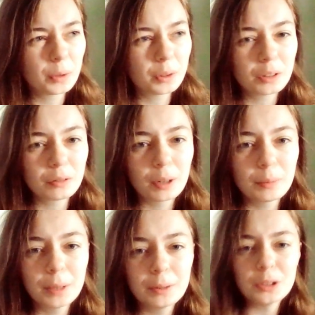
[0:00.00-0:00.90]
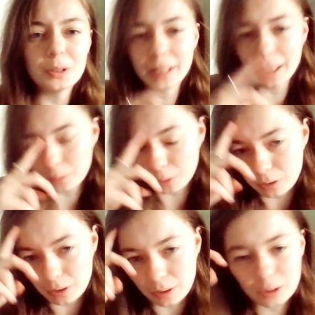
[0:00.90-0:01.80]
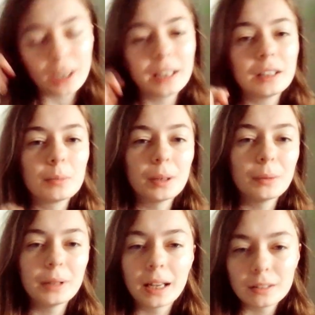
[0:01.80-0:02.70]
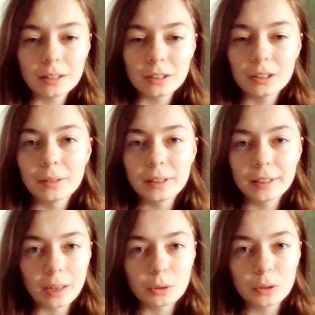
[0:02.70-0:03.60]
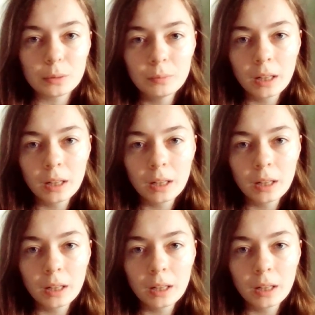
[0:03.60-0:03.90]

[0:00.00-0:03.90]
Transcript: Also, Romeo and Juliet was the Shakespeare we had to do, and that was